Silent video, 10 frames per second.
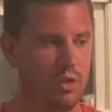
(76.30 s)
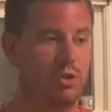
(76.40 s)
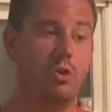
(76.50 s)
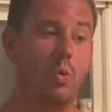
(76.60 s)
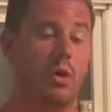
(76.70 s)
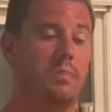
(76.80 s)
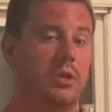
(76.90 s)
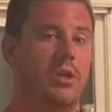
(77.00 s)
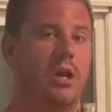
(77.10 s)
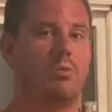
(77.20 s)
don't wanna pull
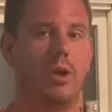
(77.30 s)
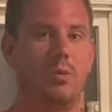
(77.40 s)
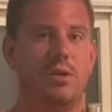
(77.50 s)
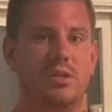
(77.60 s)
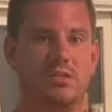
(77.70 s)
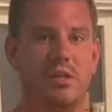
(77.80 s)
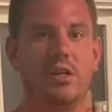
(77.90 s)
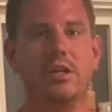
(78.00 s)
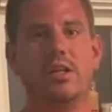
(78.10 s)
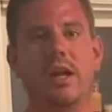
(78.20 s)
it out right when it's
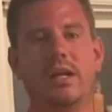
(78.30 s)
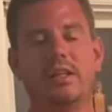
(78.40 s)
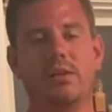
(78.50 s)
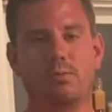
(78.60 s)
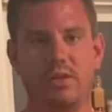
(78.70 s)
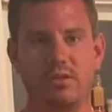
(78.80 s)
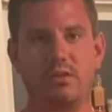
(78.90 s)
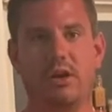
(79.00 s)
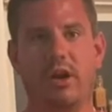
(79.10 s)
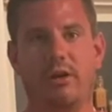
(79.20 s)
done and then rinse it
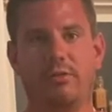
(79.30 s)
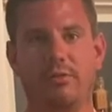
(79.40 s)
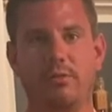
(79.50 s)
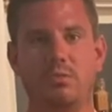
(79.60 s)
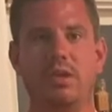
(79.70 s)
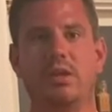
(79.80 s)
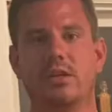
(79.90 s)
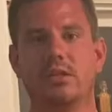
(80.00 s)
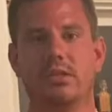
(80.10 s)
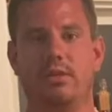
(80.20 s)
off,
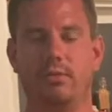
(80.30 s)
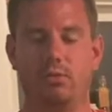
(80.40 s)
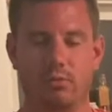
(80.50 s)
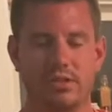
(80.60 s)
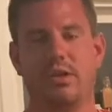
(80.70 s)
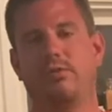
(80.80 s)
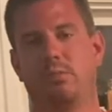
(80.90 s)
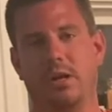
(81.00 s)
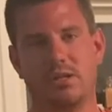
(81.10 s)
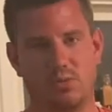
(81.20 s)
because if you rinse off your
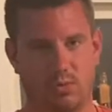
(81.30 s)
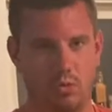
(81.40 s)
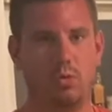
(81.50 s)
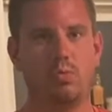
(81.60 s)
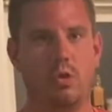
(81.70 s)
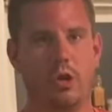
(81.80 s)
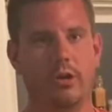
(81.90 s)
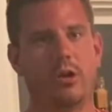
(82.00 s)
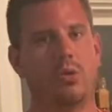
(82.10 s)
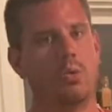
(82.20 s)
pasta with cold
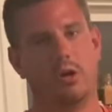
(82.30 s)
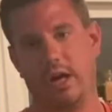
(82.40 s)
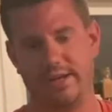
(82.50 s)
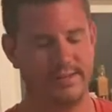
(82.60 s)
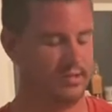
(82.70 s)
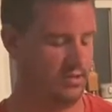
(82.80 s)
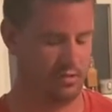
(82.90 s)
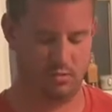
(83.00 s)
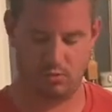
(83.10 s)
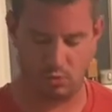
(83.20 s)
water or ice
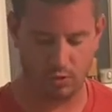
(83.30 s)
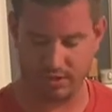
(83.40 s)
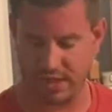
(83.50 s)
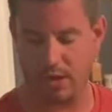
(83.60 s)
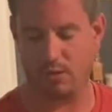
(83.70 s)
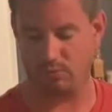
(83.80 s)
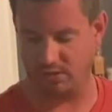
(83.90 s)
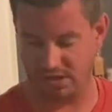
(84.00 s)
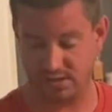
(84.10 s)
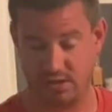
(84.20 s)
to cool it down
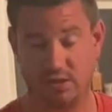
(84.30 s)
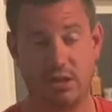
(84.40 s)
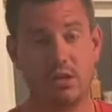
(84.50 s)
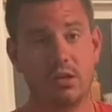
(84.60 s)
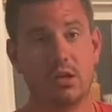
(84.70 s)
instantly,